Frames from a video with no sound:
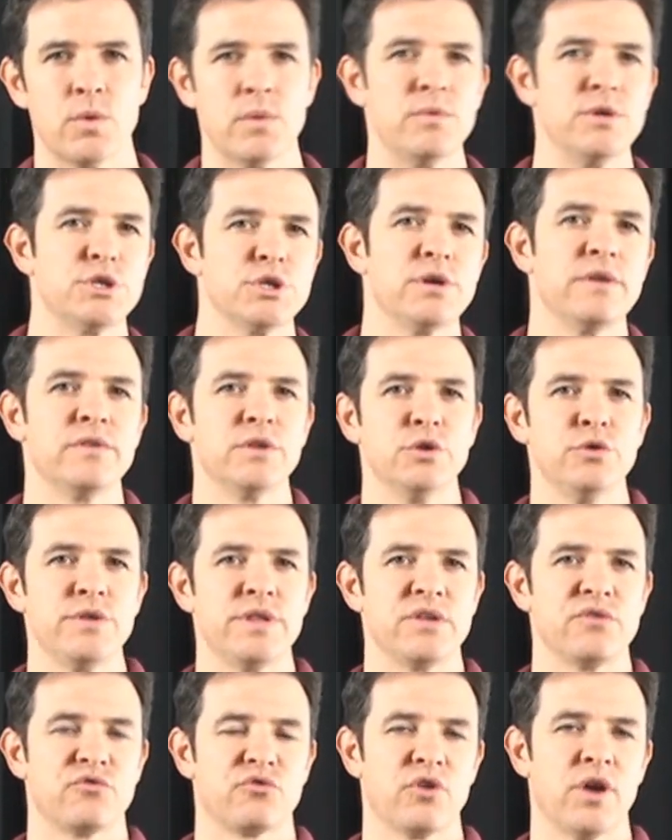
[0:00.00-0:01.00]
When we do have a
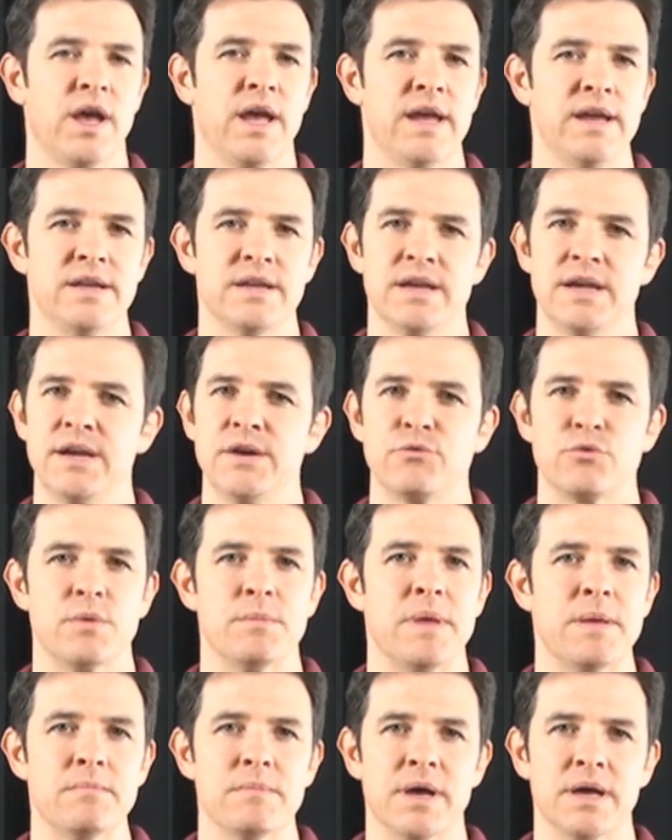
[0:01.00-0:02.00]
losing trade,
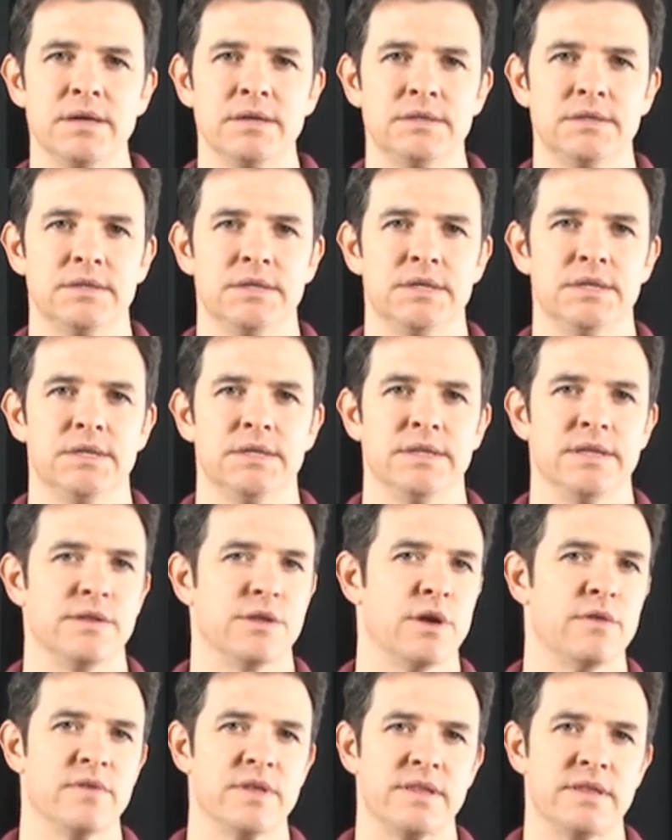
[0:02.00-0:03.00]
remember, there's
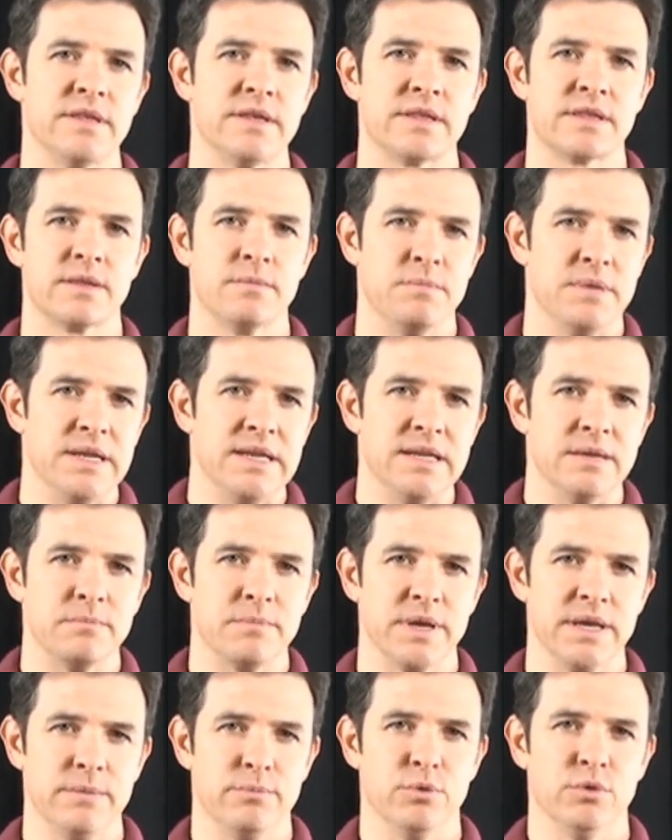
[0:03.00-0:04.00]
over 6
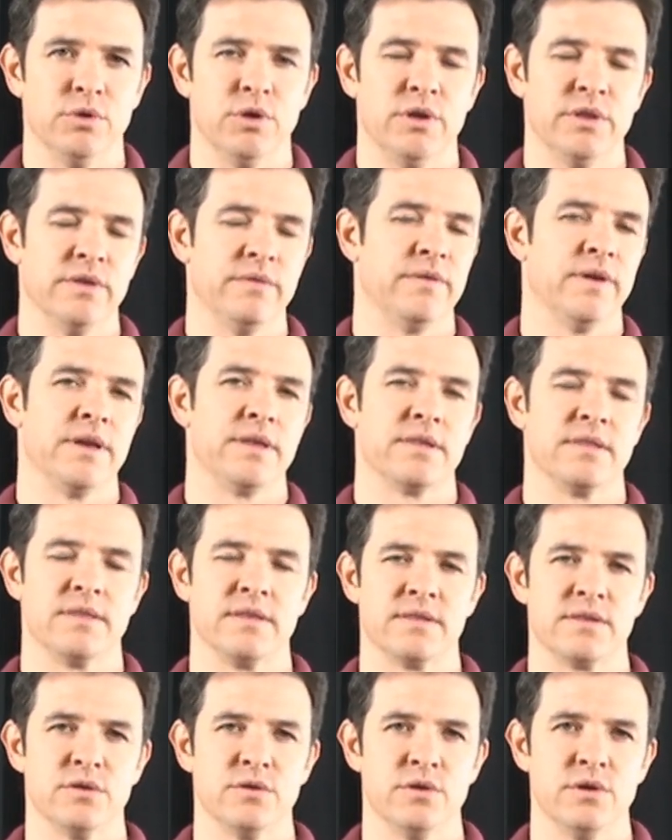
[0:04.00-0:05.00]
billion people on the face of
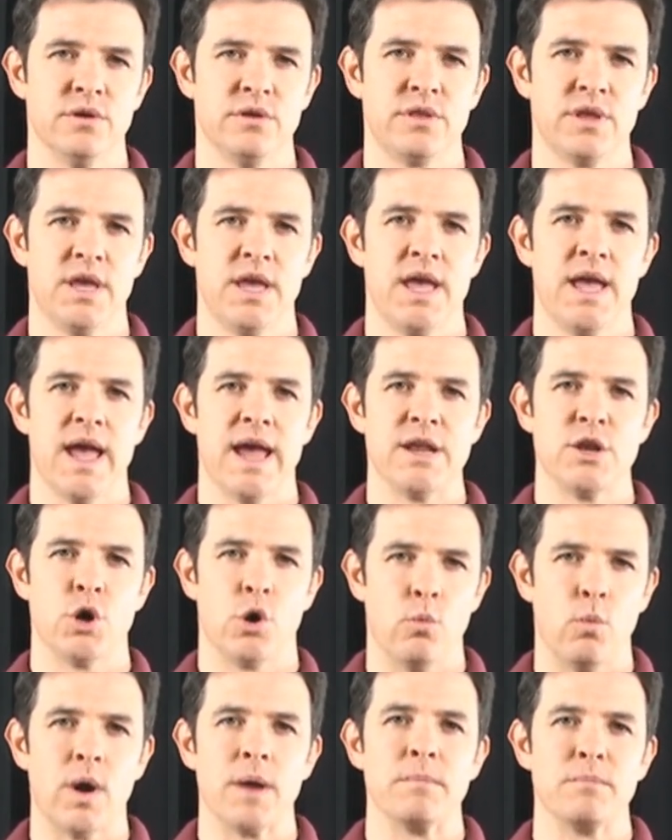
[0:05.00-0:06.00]
this earth and
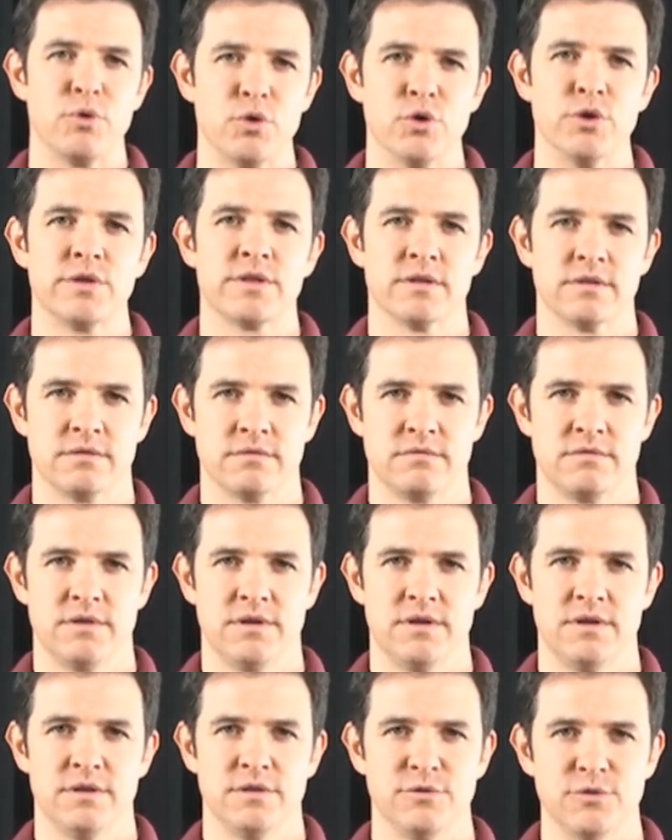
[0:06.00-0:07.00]
not one person
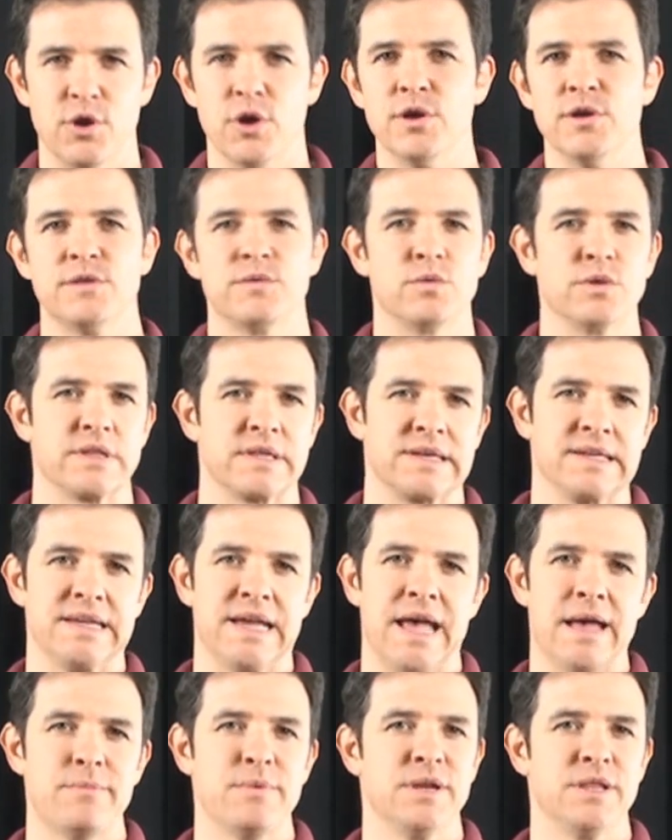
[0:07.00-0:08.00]
knows what's going to
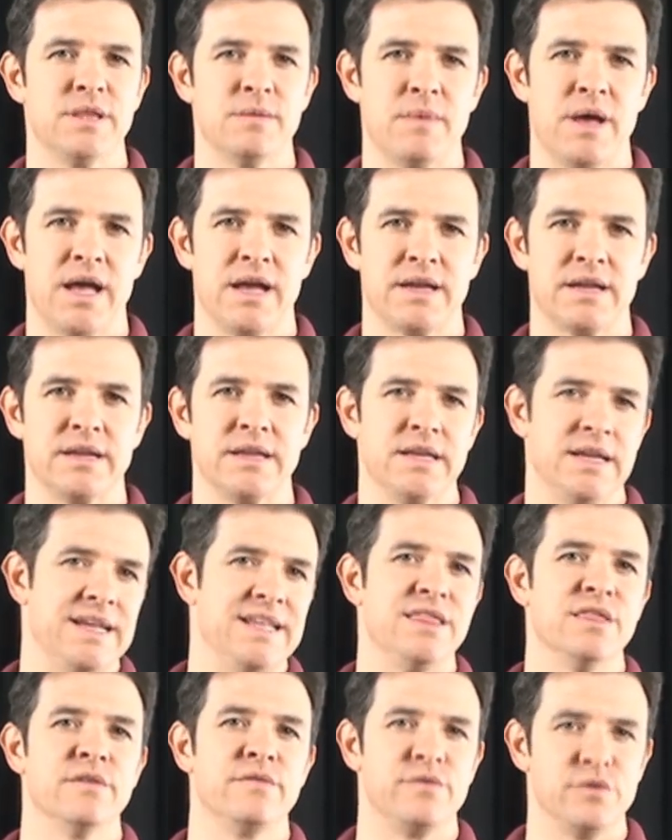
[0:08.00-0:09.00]
happen in the market
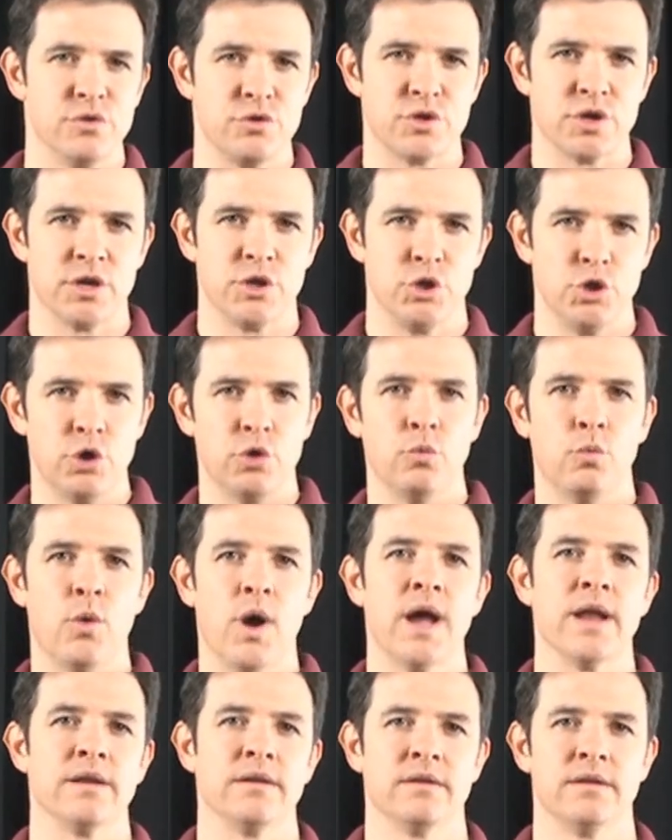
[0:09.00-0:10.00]
in the future. Not
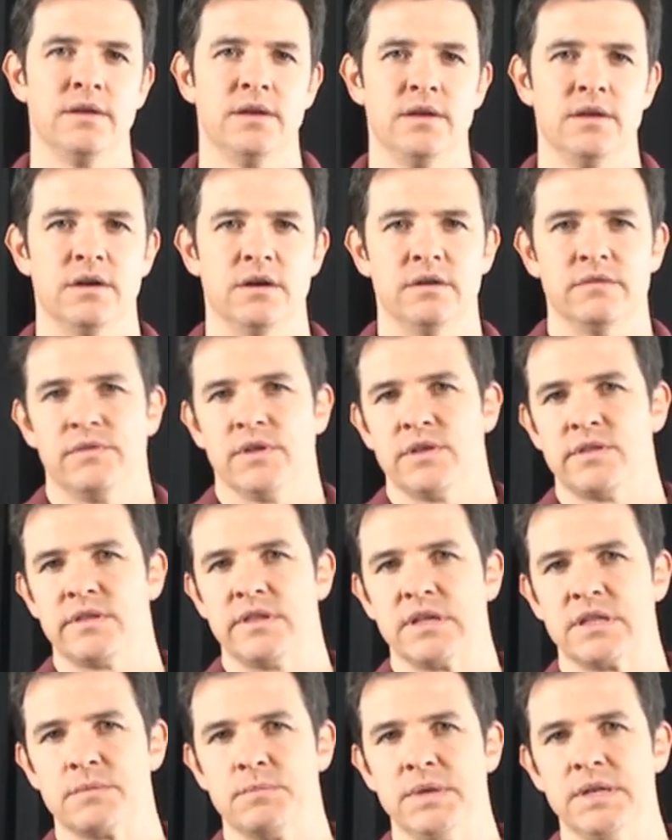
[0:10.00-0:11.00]
one of those
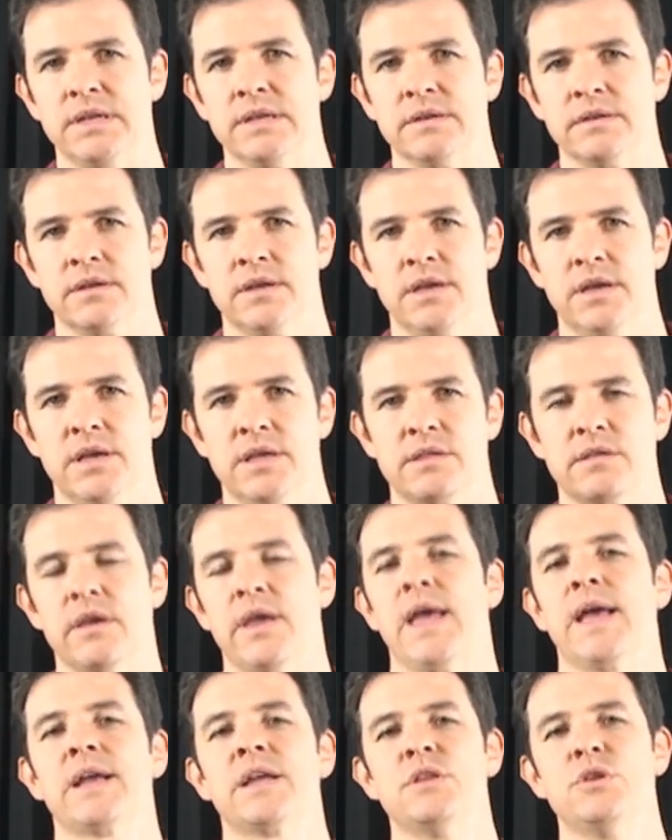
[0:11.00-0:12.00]
6 billion. So
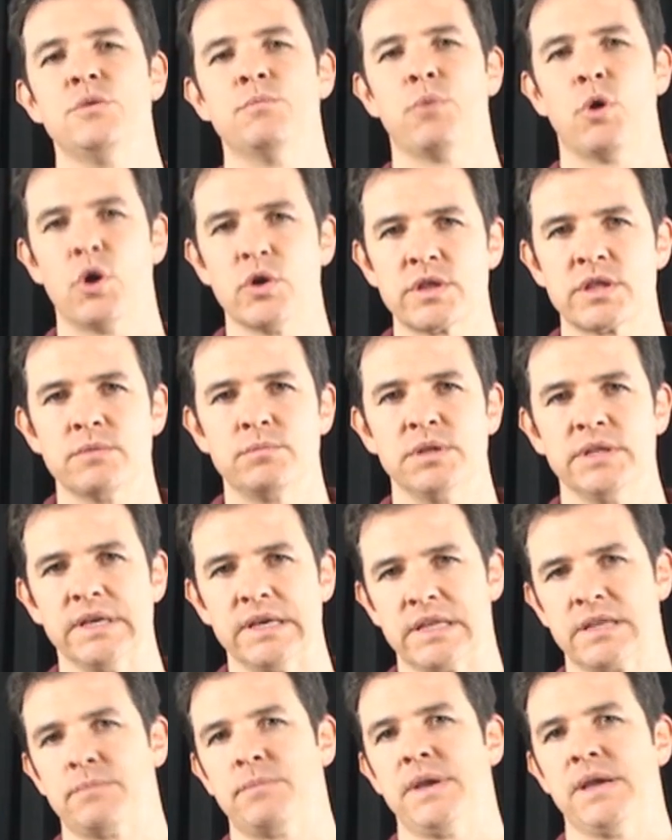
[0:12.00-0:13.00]
how can you possibly
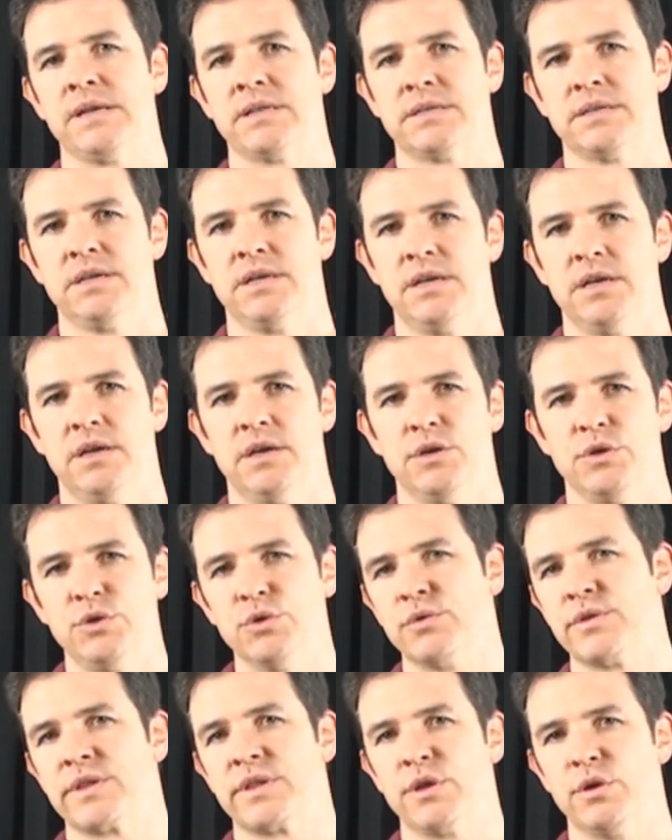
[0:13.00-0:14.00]
expect
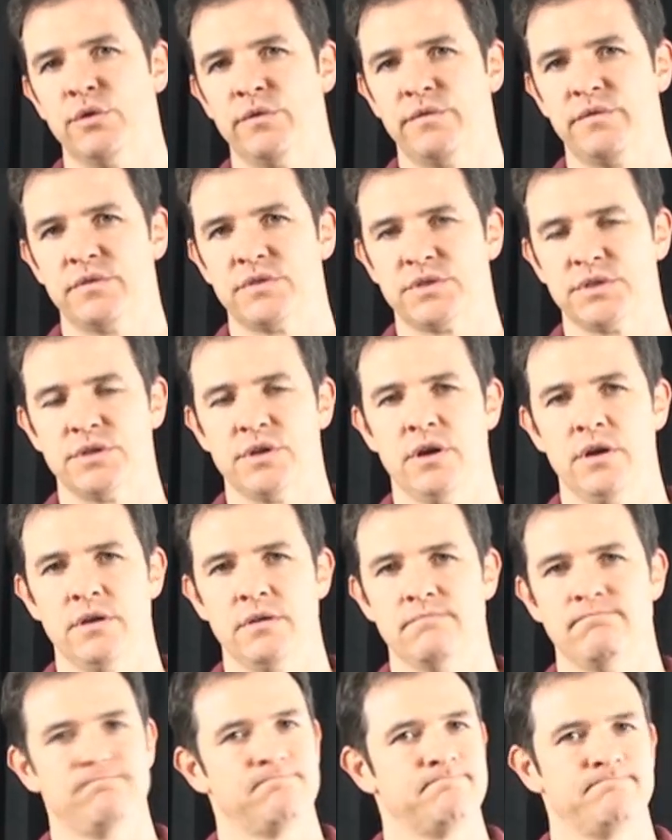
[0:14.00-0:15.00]
yourself to
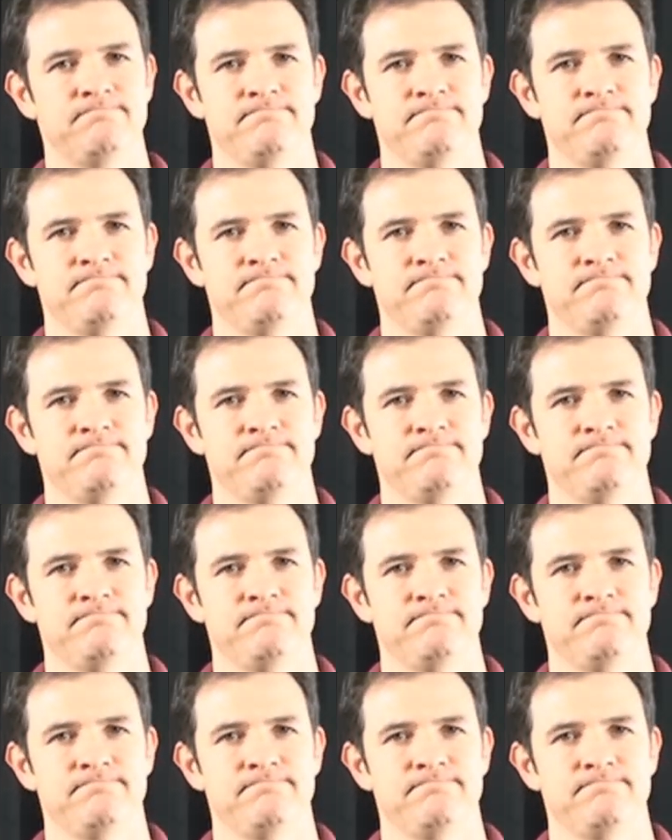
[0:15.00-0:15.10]
know?